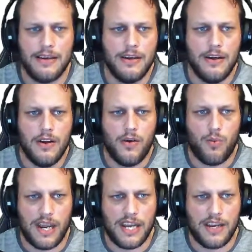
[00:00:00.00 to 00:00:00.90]

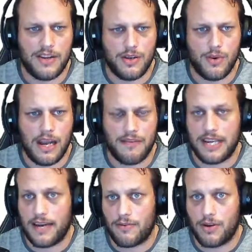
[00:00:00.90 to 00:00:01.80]
when you have
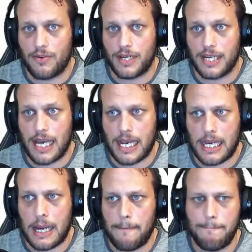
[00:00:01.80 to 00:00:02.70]
downloaded a
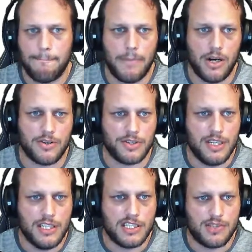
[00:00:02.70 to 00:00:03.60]
mod.
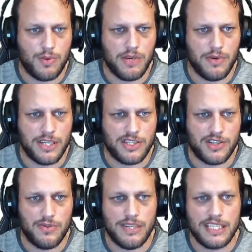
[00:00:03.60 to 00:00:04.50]
So what you want to do
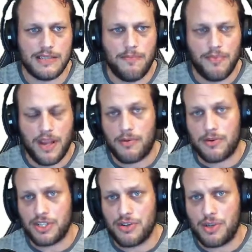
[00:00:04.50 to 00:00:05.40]
is, I'm going to show
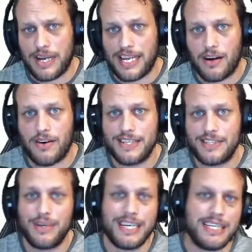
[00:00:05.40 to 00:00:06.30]
you the way I do it.
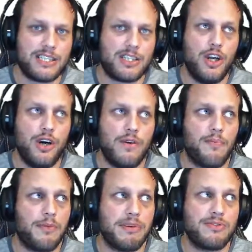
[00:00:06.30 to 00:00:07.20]
It's not the
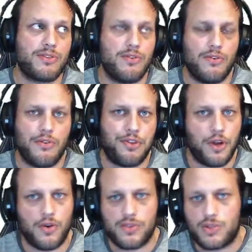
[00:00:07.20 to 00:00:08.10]
most
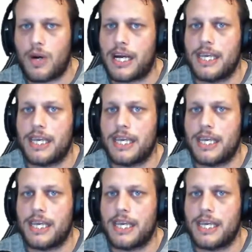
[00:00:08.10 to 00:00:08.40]
orthodox way,